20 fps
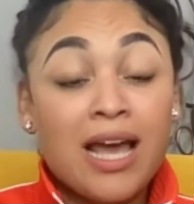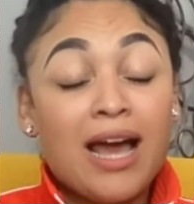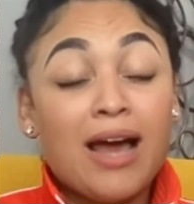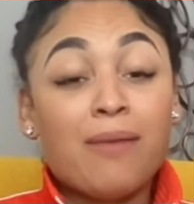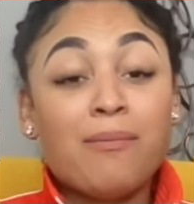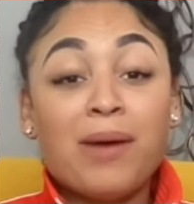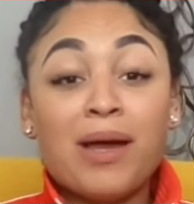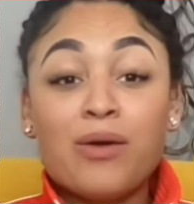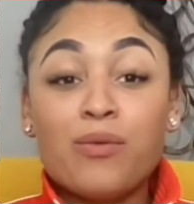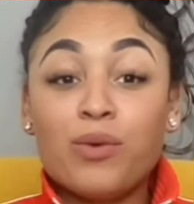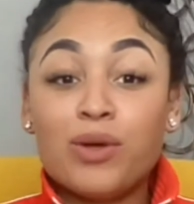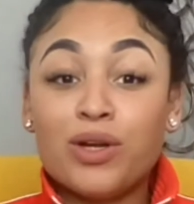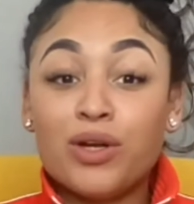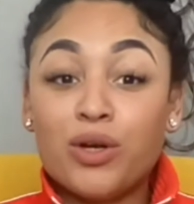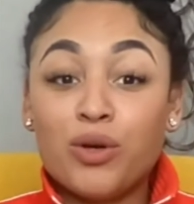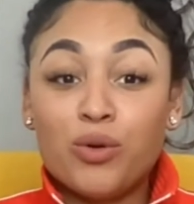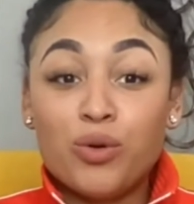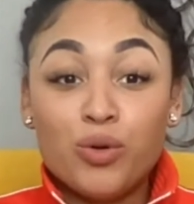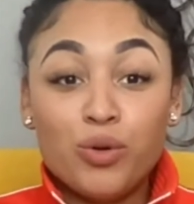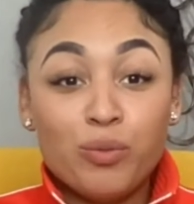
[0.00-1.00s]
I might want to
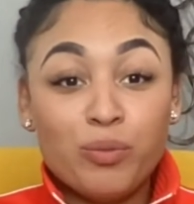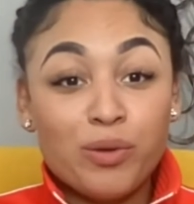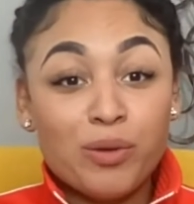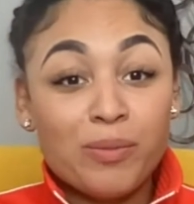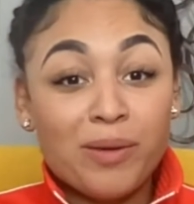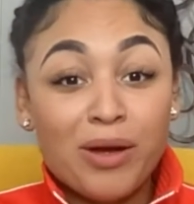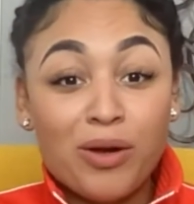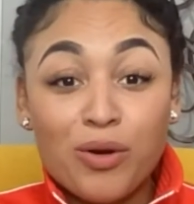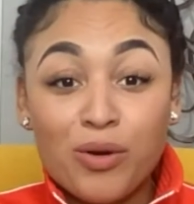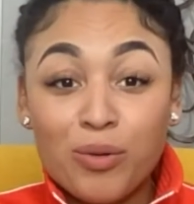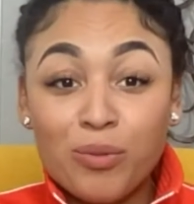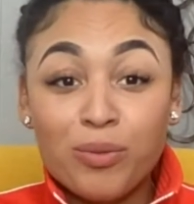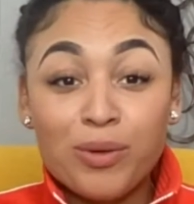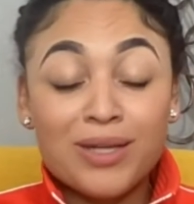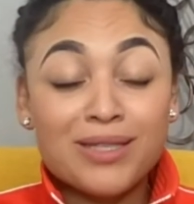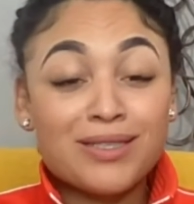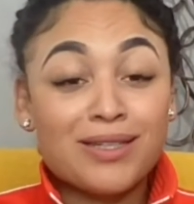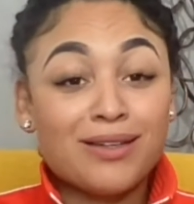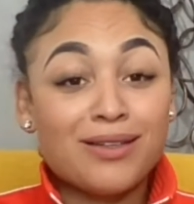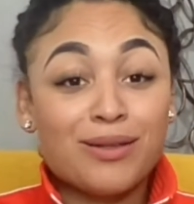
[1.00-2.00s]
go hoop with my
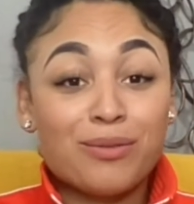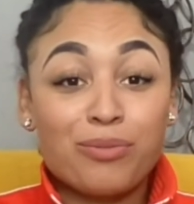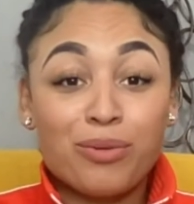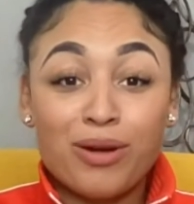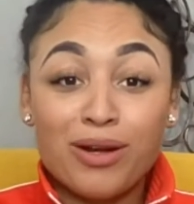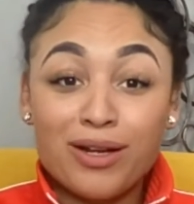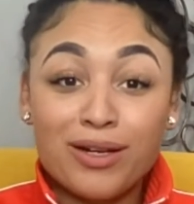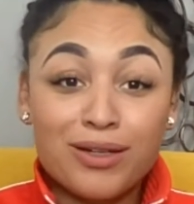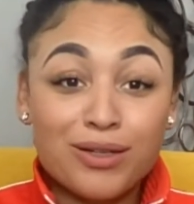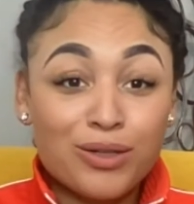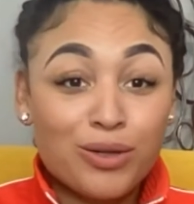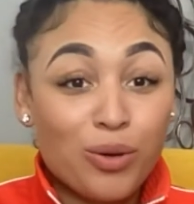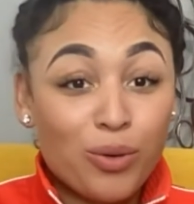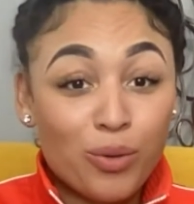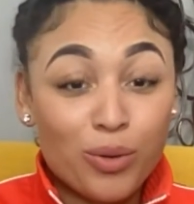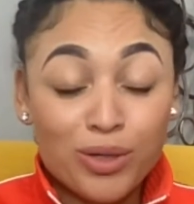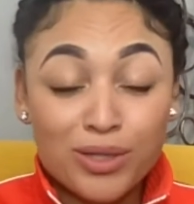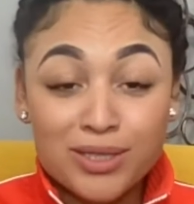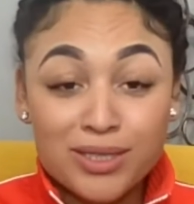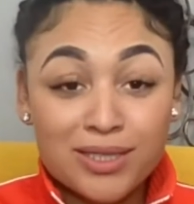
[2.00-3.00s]
homeboys on LeBron
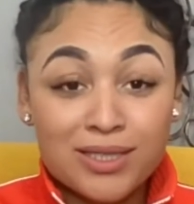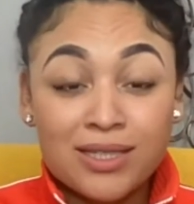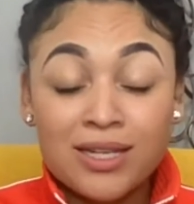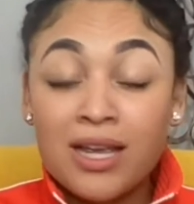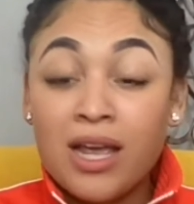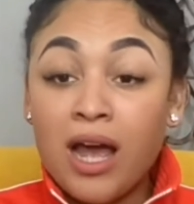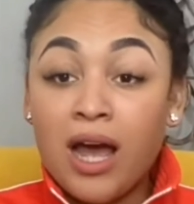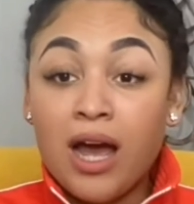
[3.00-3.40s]
courts.